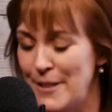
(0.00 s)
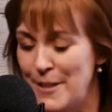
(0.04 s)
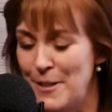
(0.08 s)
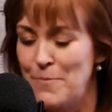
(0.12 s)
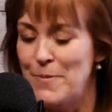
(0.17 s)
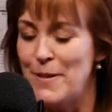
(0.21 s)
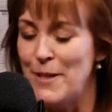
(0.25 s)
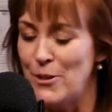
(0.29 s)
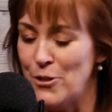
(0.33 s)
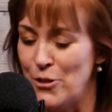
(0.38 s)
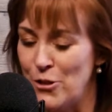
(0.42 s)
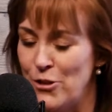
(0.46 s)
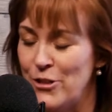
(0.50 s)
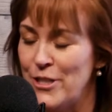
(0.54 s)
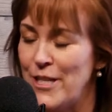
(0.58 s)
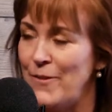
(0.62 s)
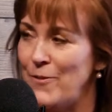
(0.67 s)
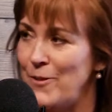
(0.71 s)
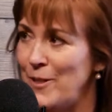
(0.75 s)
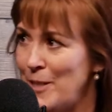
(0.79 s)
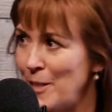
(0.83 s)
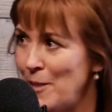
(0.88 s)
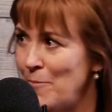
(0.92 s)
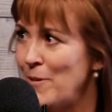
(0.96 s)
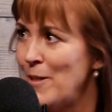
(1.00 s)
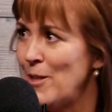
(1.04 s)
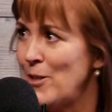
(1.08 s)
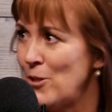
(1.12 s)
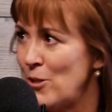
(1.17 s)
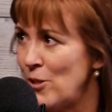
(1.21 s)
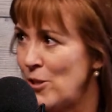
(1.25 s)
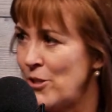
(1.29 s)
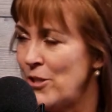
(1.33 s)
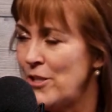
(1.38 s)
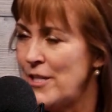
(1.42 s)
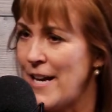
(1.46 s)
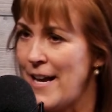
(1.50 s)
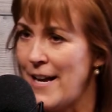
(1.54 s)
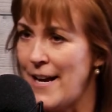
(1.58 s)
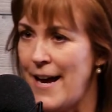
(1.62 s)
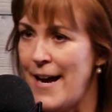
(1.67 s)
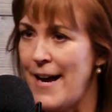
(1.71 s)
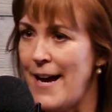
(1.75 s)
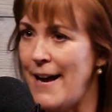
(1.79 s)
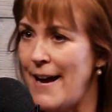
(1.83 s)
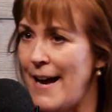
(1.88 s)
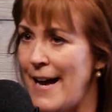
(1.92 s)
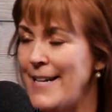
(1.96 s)
The pictures. I've seen the pictures that
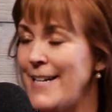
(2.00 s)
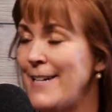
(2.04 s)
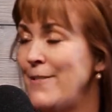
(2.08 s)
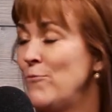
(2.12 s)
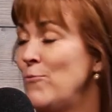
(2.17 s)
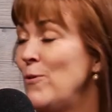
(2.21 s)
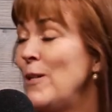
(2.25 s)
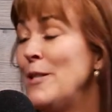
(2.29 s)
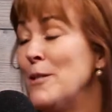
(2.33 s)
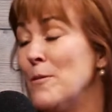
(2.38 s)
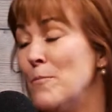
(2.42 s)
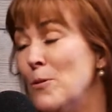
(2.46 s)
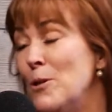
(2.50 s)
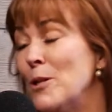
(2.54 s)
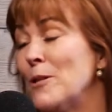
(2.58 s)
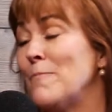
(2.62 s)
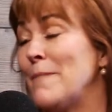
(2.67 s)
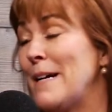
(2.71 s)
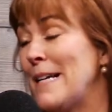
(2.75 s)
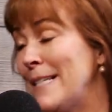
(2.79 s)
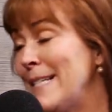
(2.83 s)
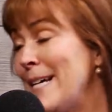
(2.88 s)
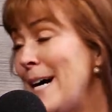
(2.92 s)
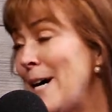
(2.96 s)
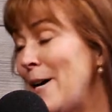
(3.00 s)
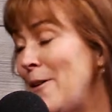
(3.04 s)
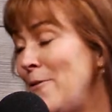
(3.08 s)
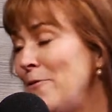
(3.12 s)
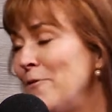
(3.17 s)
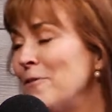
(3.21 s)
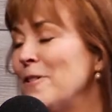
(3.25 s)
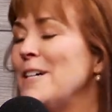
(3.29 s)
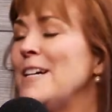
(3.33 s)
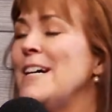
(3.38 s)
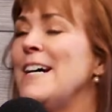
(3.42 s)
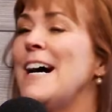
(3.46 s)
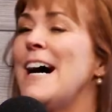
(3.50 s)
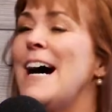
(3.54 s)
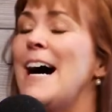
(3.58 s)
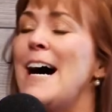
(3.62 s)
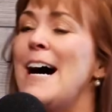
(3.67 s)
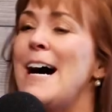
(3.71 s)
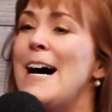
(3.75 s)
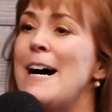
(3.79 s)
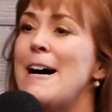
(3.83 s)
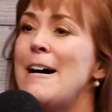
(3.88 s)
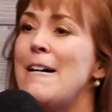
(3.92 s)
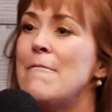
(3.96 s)
I didn't read the book myself.
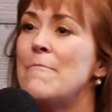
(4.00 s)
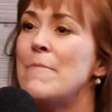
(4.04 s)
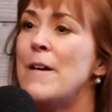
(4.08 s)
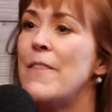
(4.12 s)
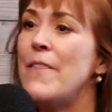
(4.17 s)
Yeah.